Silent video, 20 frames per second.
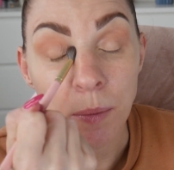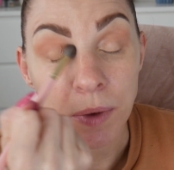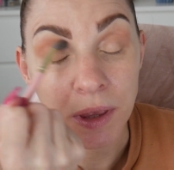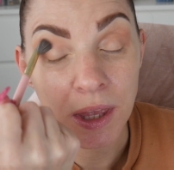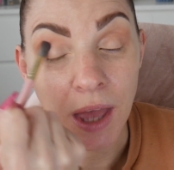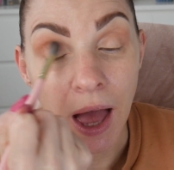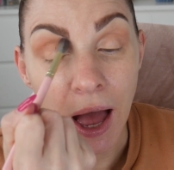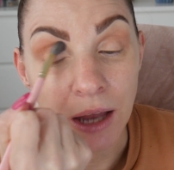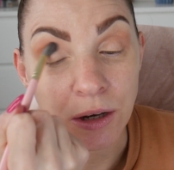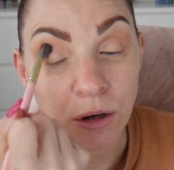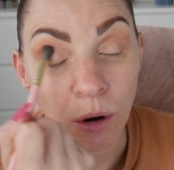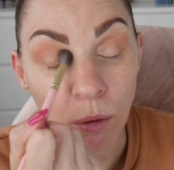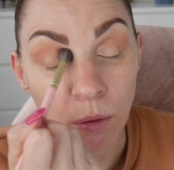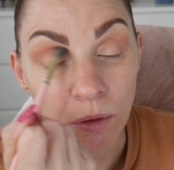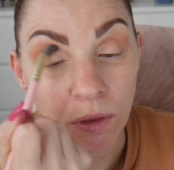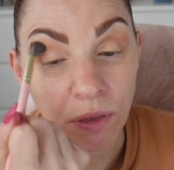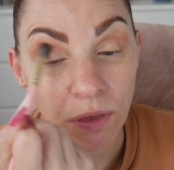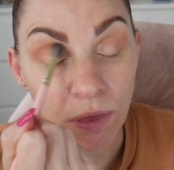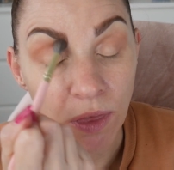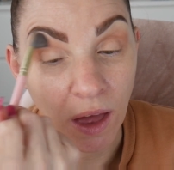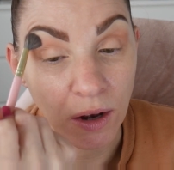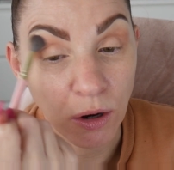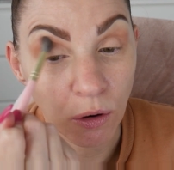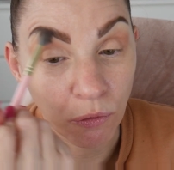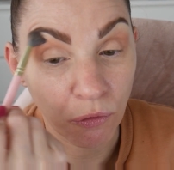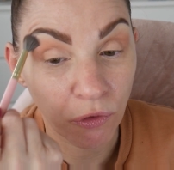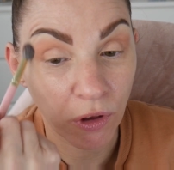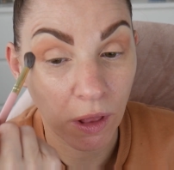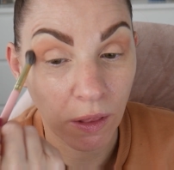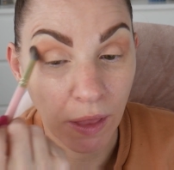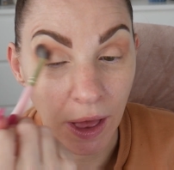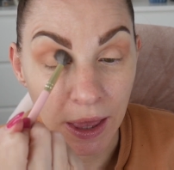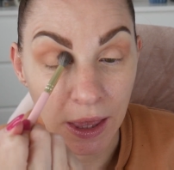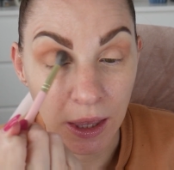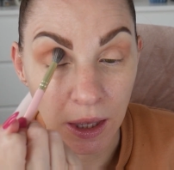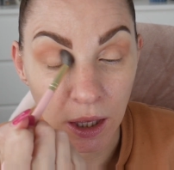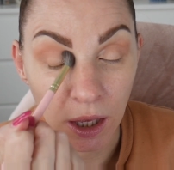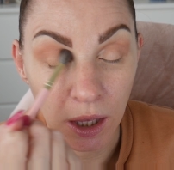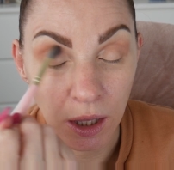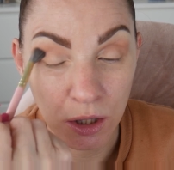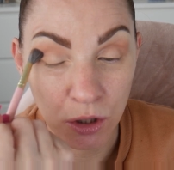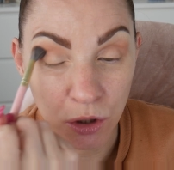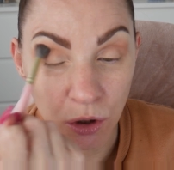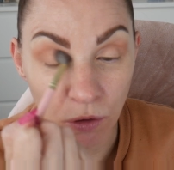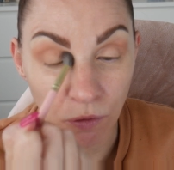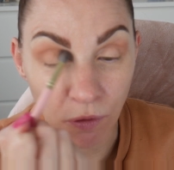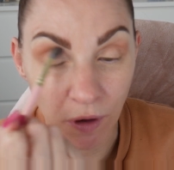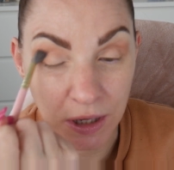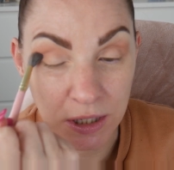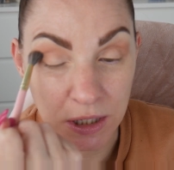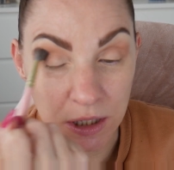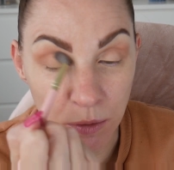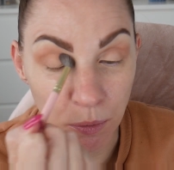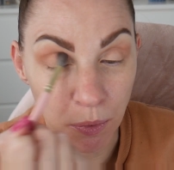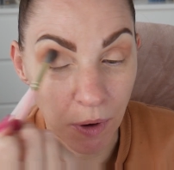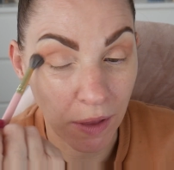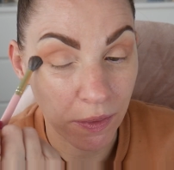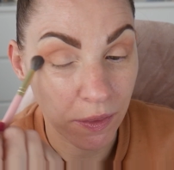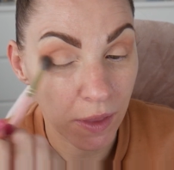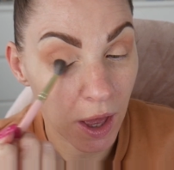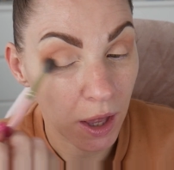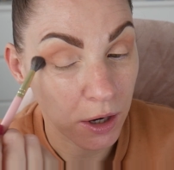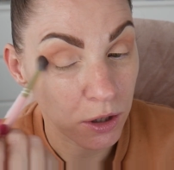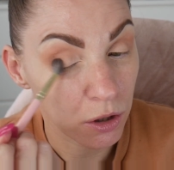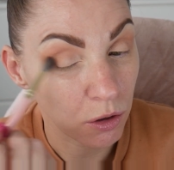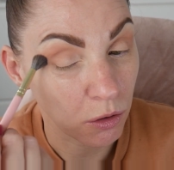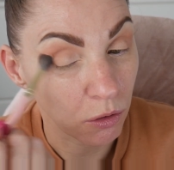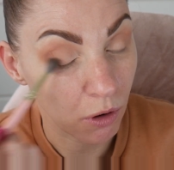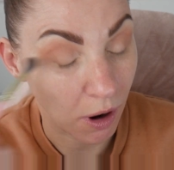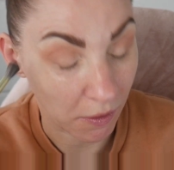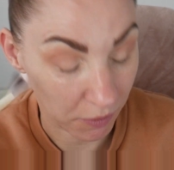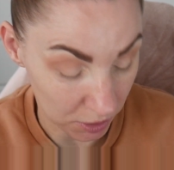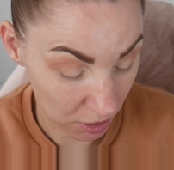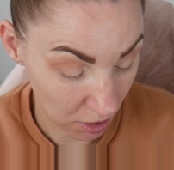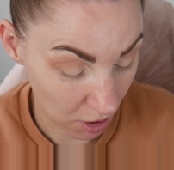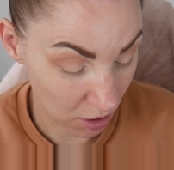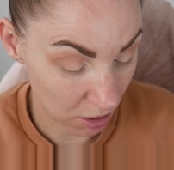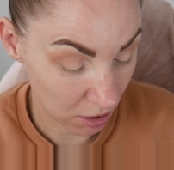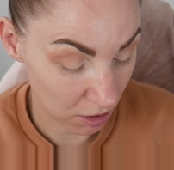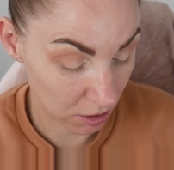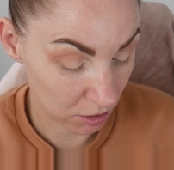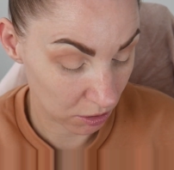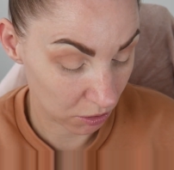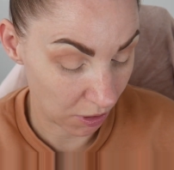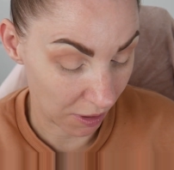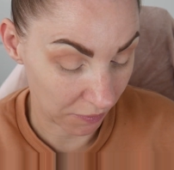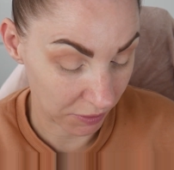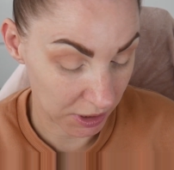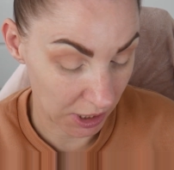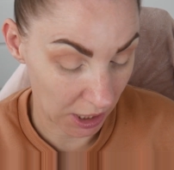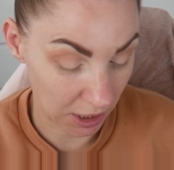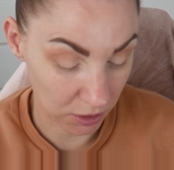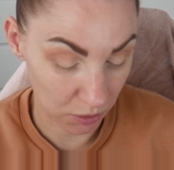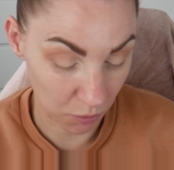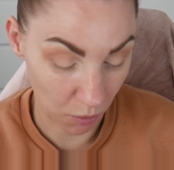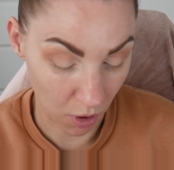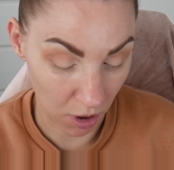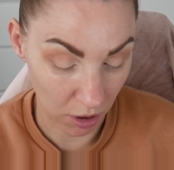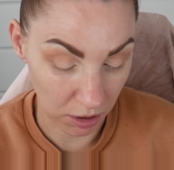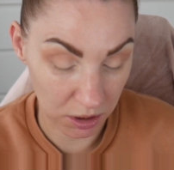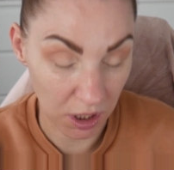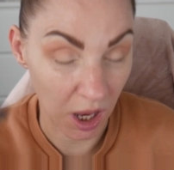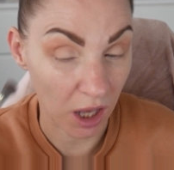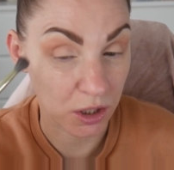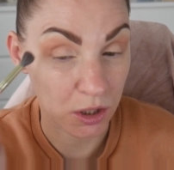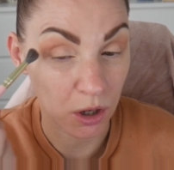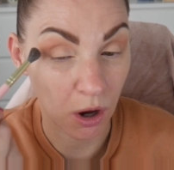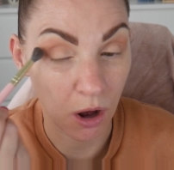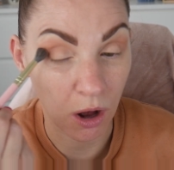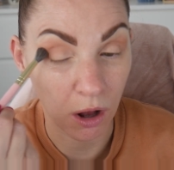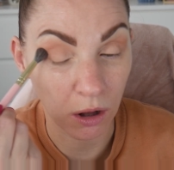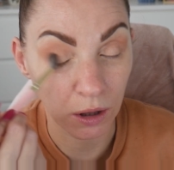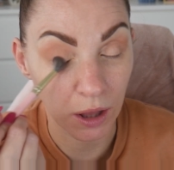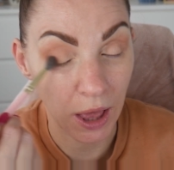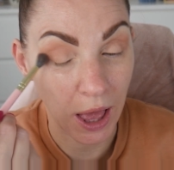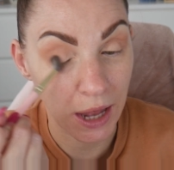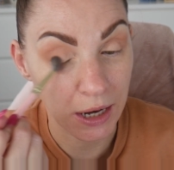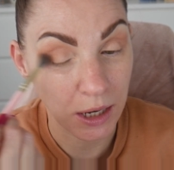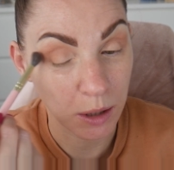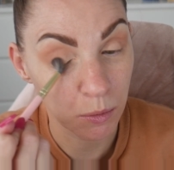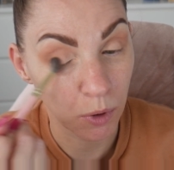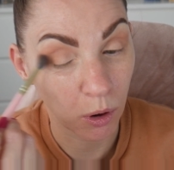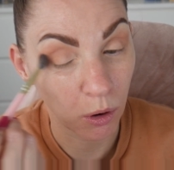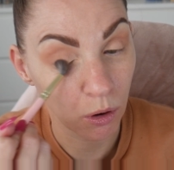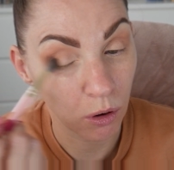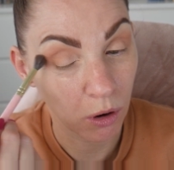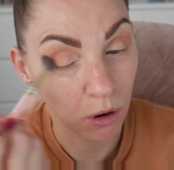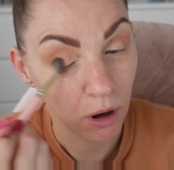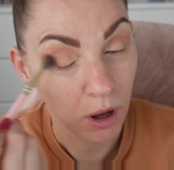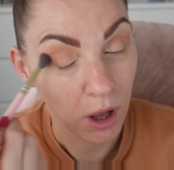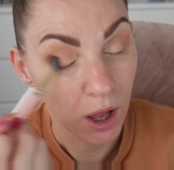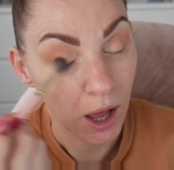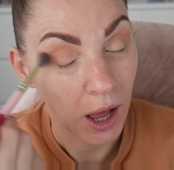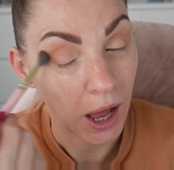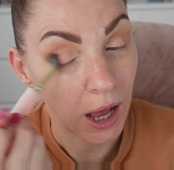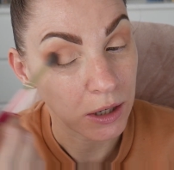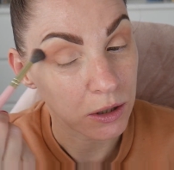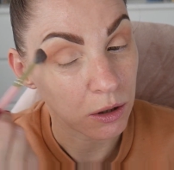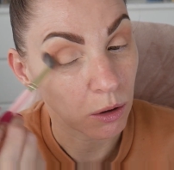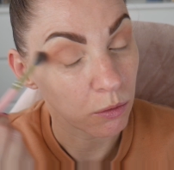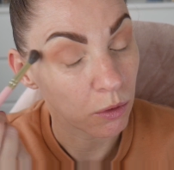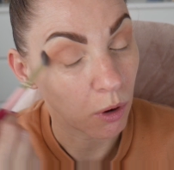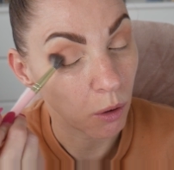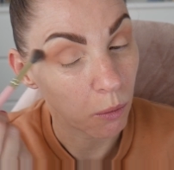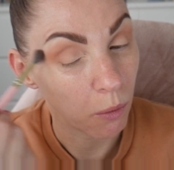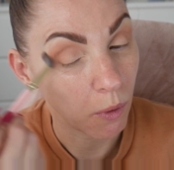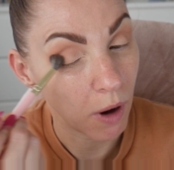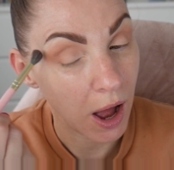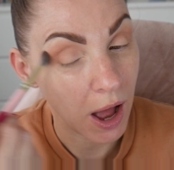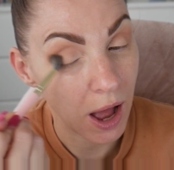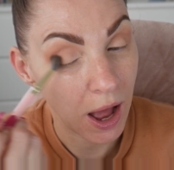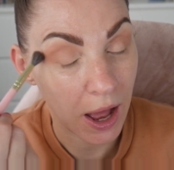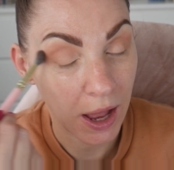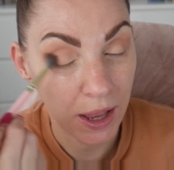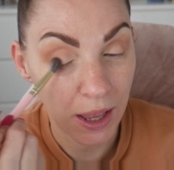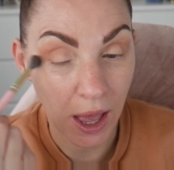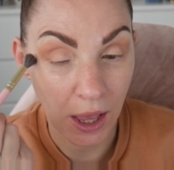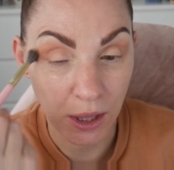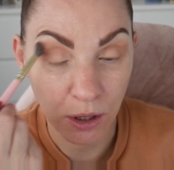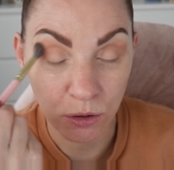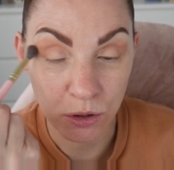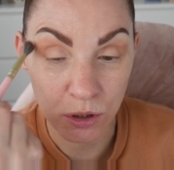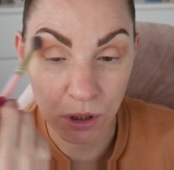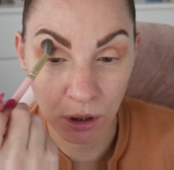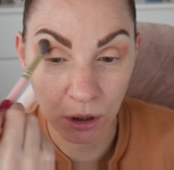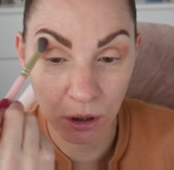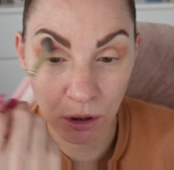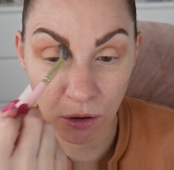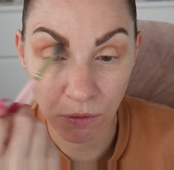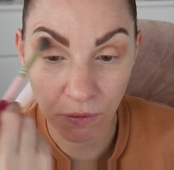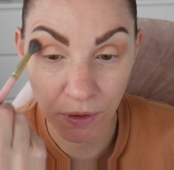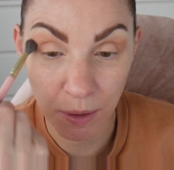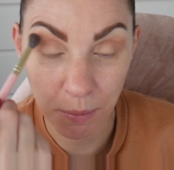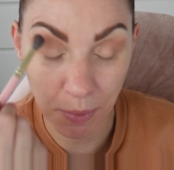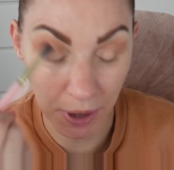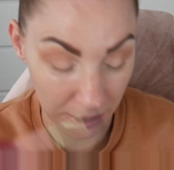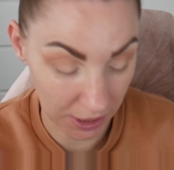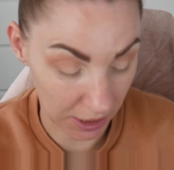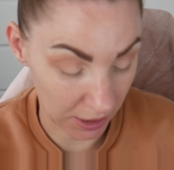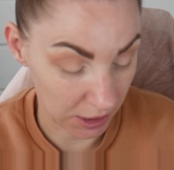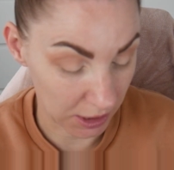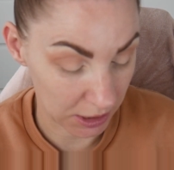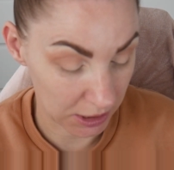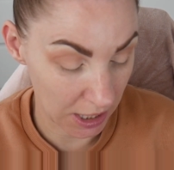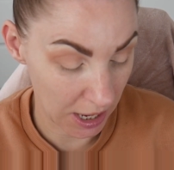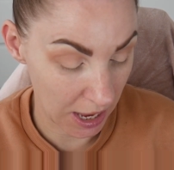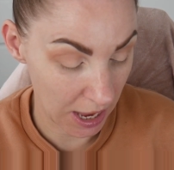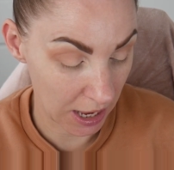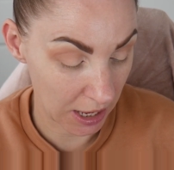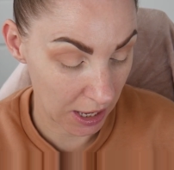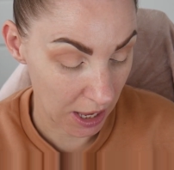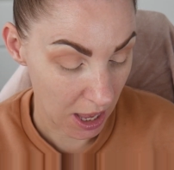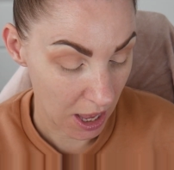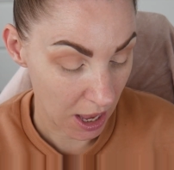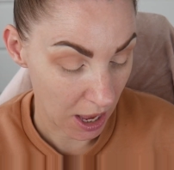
Yeah, I don't feel like Too Faced is a brand that I do gravitate towards at all anymore. I don't know why. I used to love it back in the day.